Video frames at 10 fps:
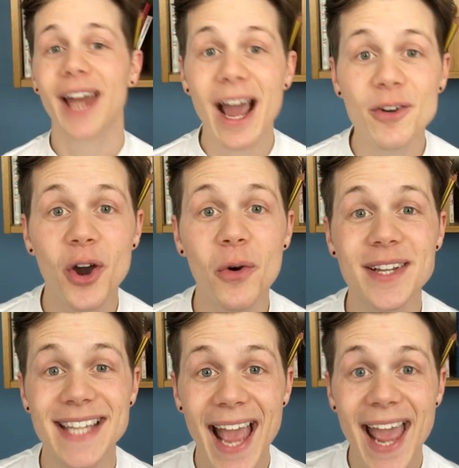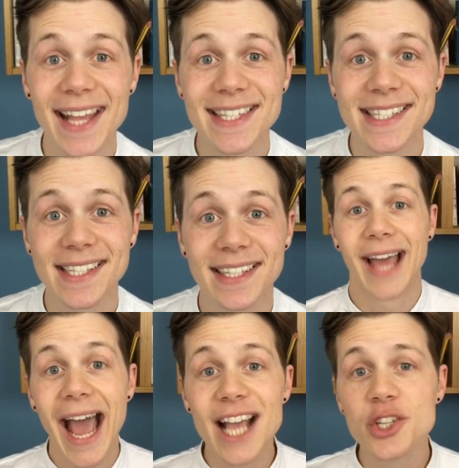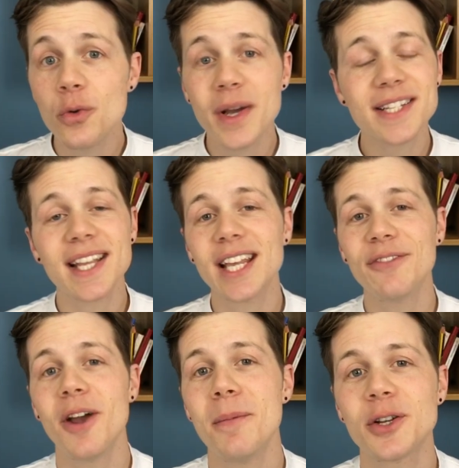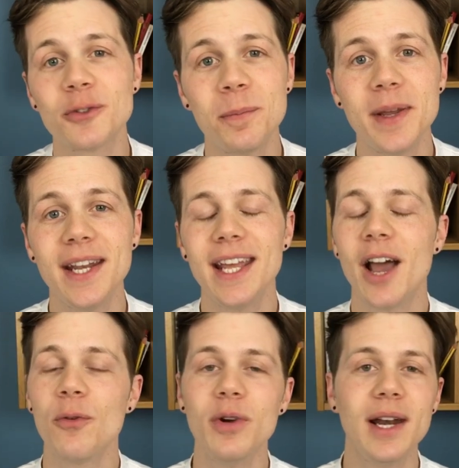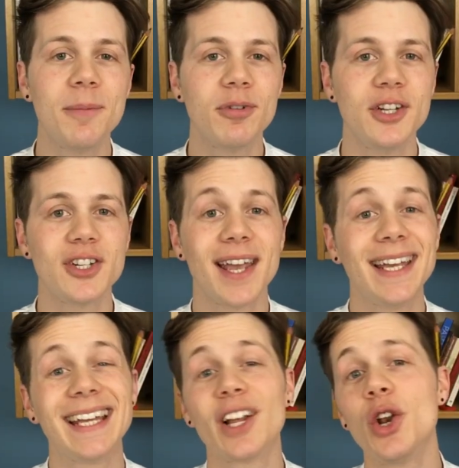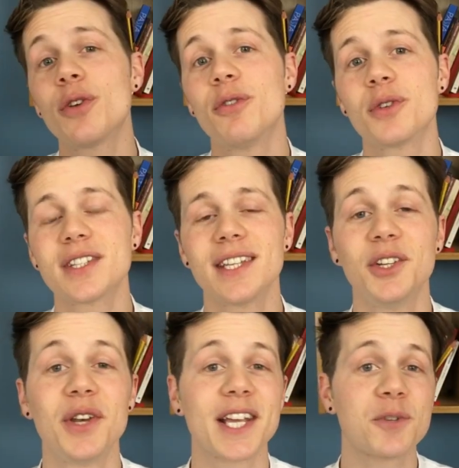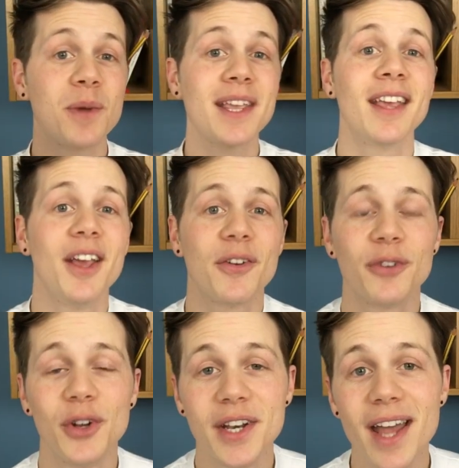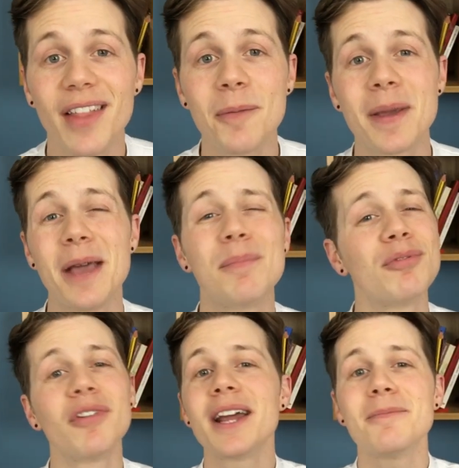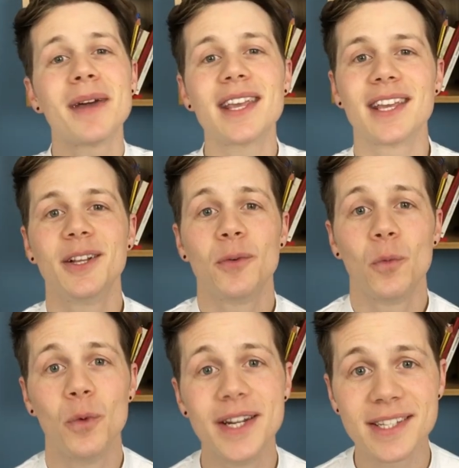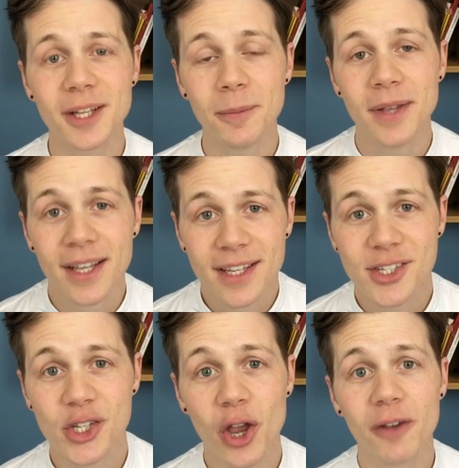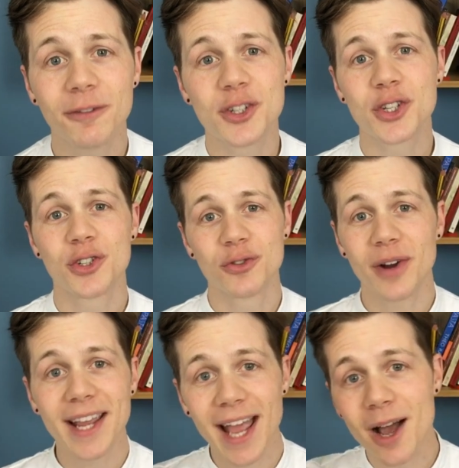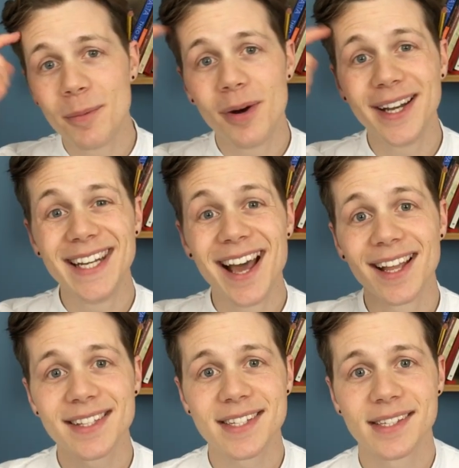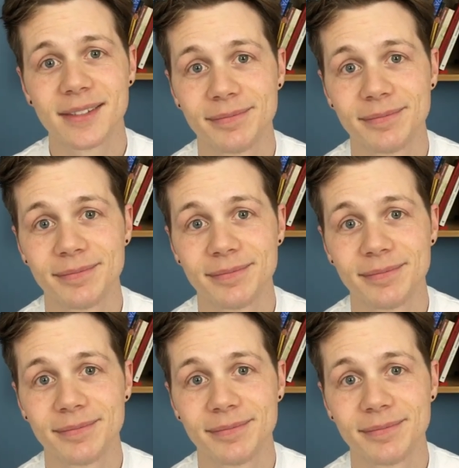How cool is that? As always, thank you very much for being here. I really appreciate it, and I look forward to seeing you next week for another bit of bread making wisdom served straight out of my nut.